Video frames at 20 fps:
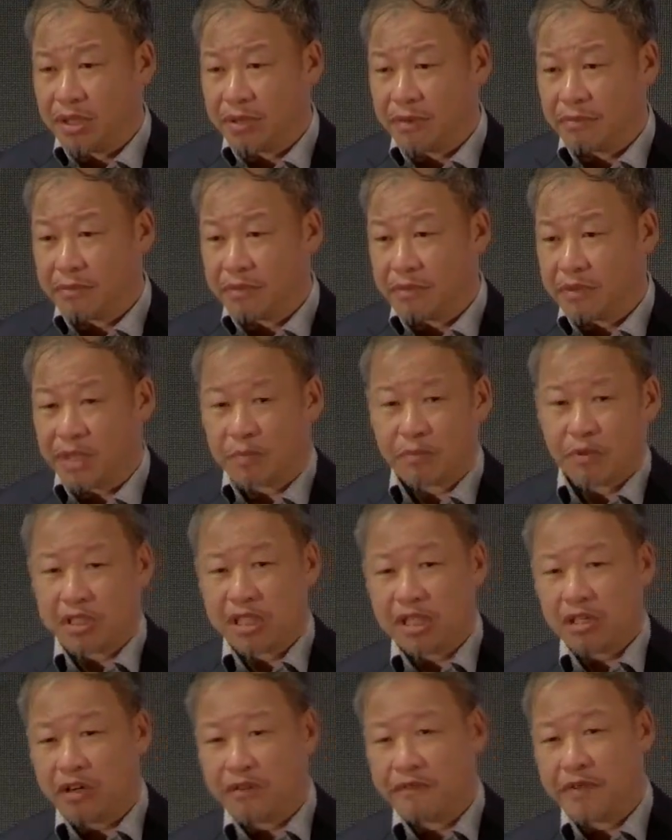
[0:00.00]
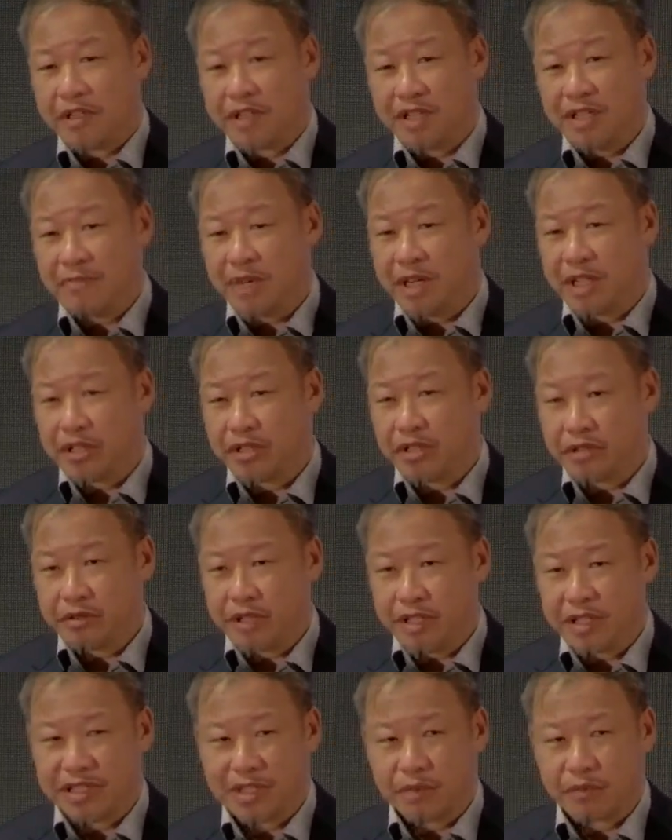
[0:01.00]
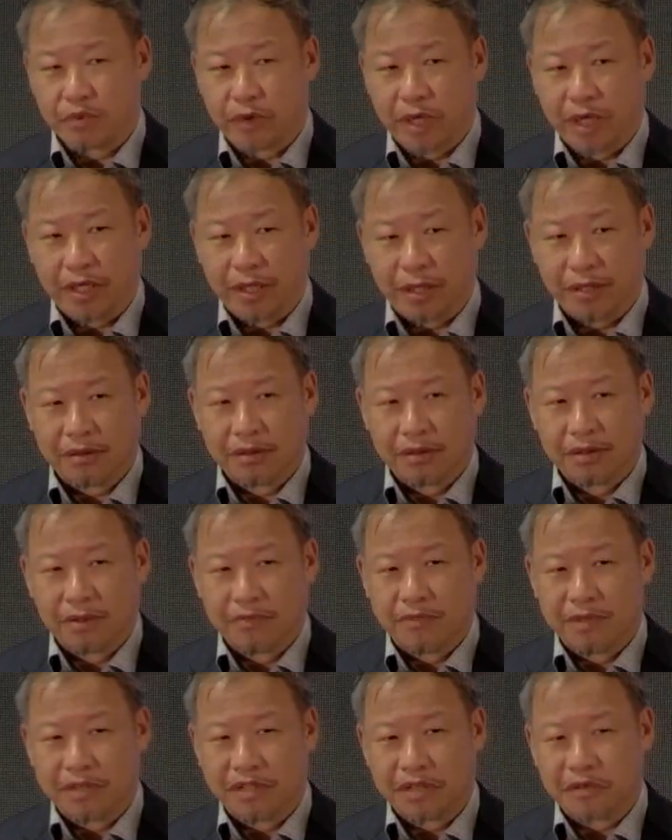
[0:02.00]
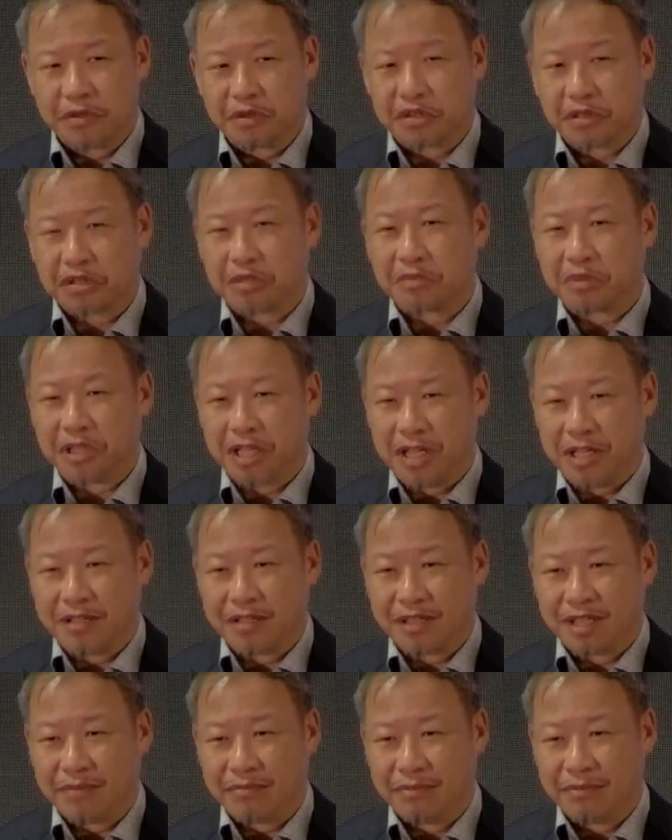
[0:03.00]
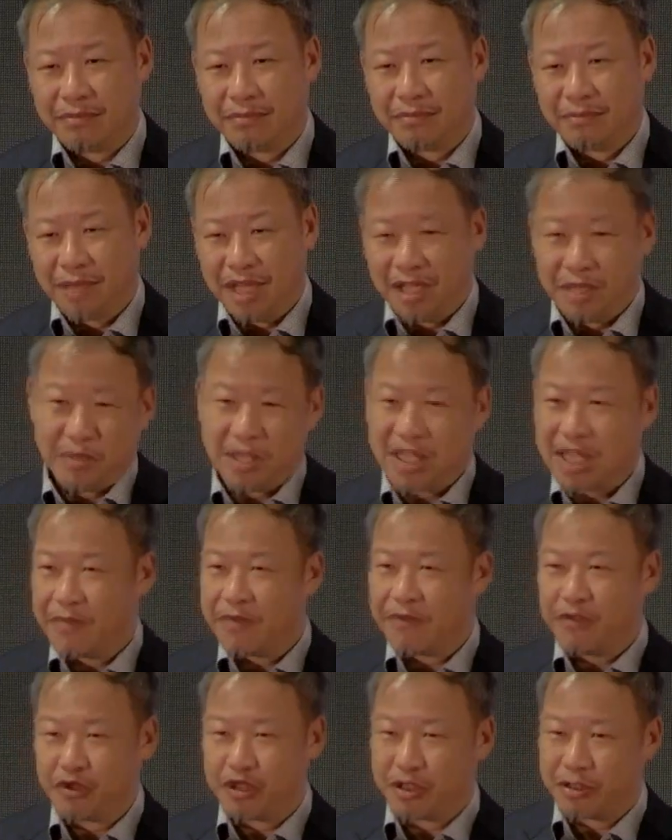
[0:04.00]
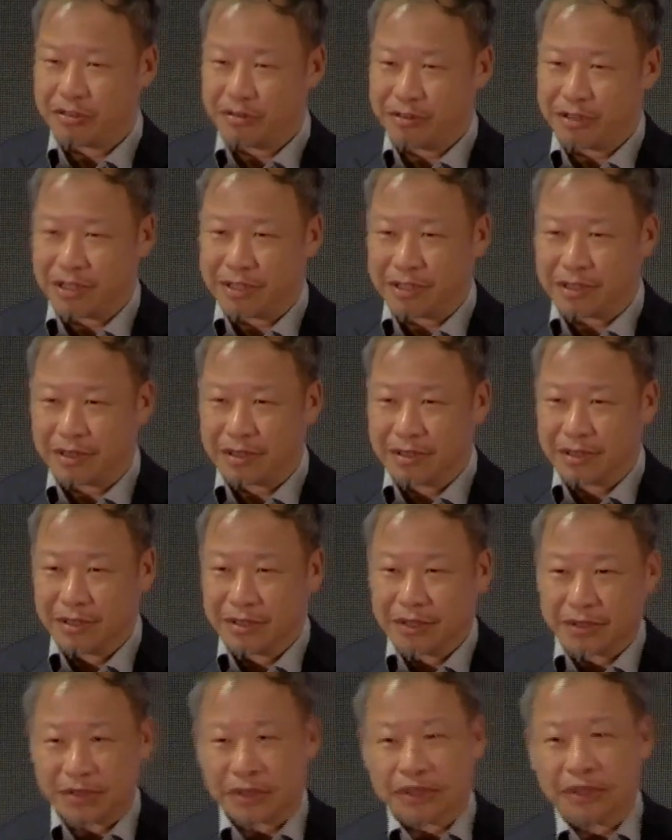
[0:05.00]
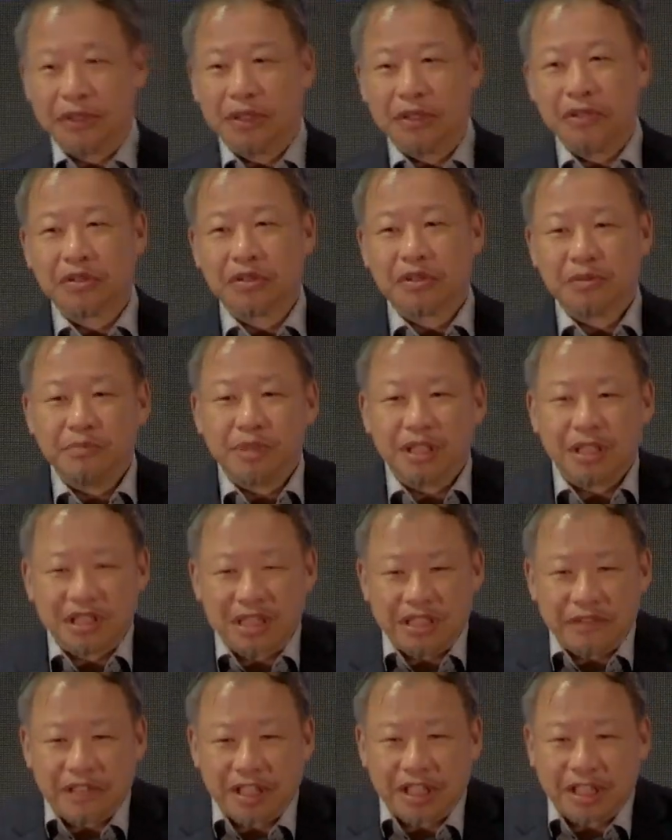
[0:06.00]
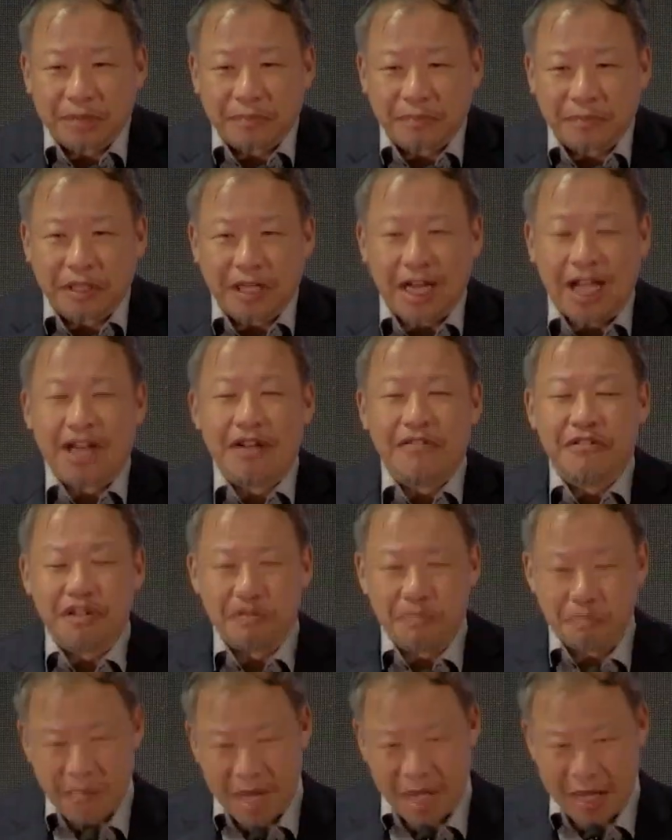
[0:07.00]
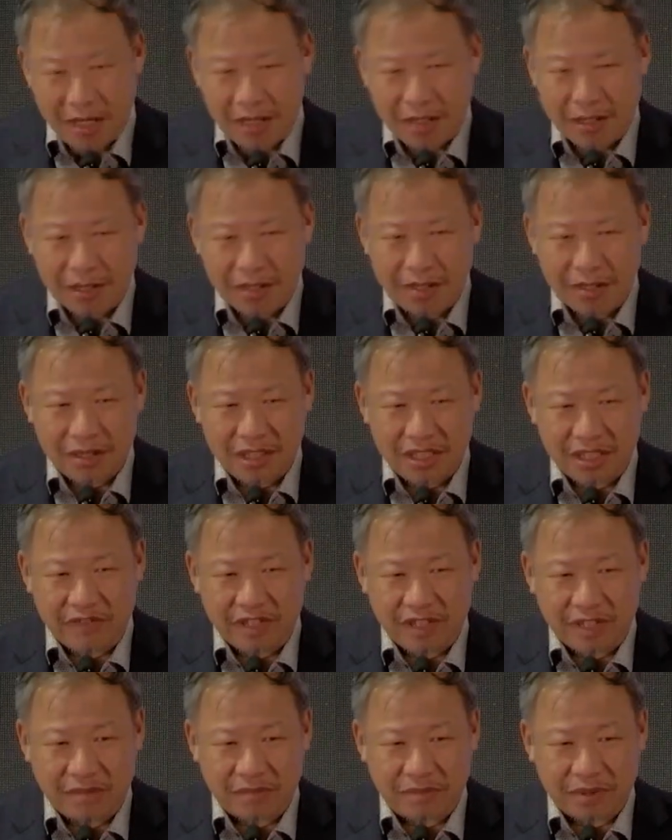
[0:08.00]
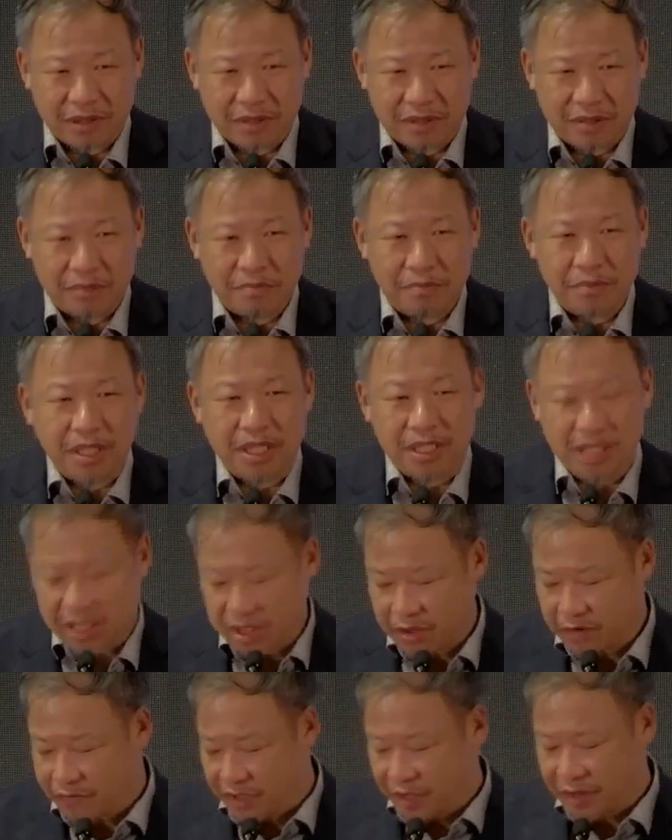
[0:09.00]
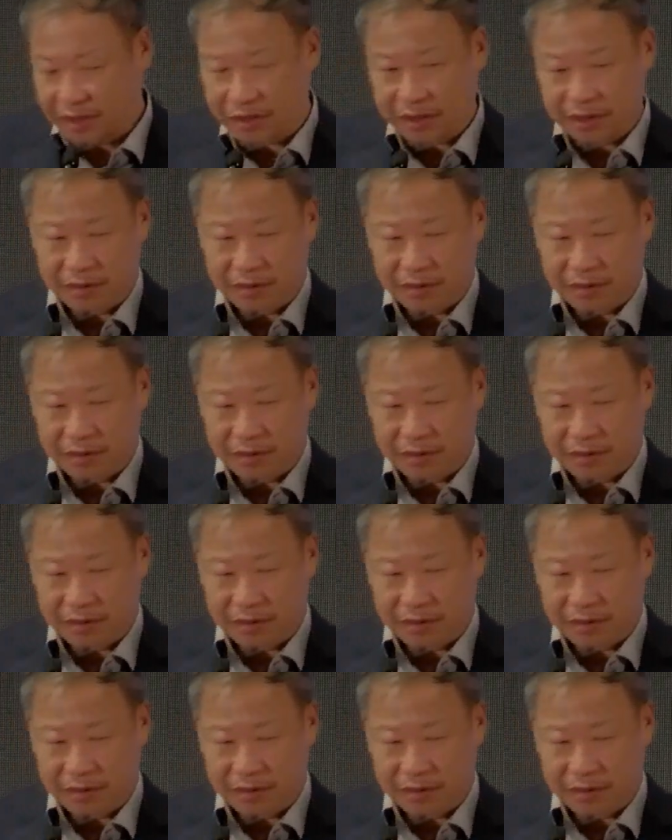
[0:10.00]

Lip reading: Somebody obviously mentioned trees somewhere because we were talking about landscape and it became future trees. So don't be a developer and remain a developer. Be an innovator.